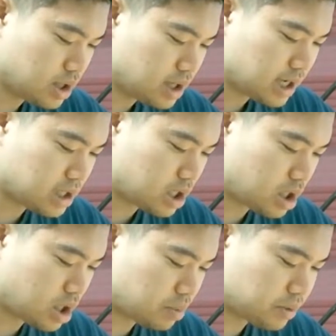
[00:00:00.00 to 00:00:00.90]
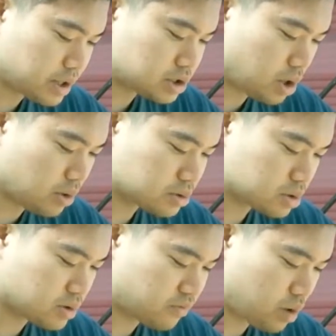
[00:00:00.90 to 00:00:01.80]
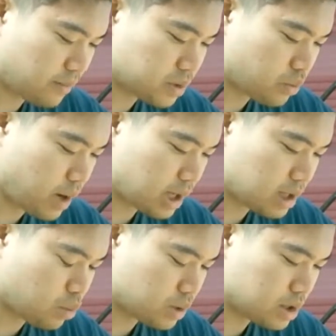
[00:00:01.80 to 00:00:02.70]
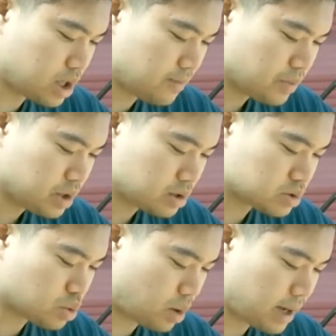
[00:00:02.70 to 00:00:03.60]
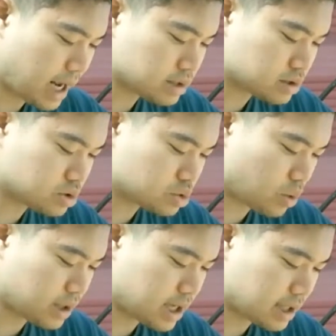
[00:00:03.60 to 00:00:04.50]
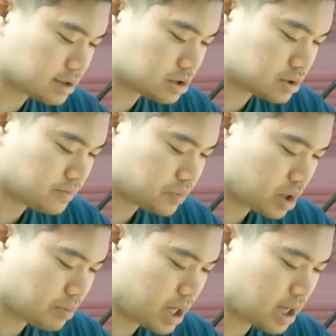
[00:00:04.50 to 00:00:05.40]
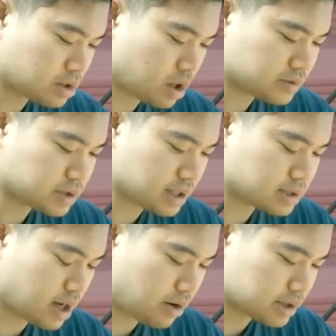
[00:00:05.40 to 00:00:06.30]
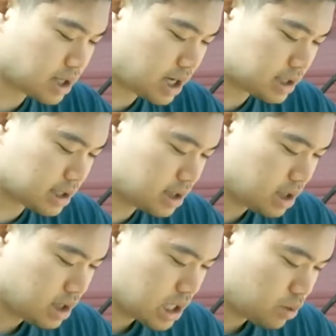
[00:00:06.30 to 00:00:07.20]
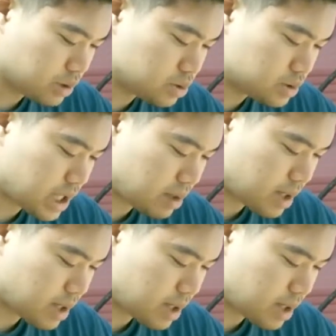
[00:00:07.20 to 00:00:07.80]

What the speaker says: in a place sheltered from the rain and wind. The storm has destroyed the others." "Pencroft," said Cyrus Harding, "will you take my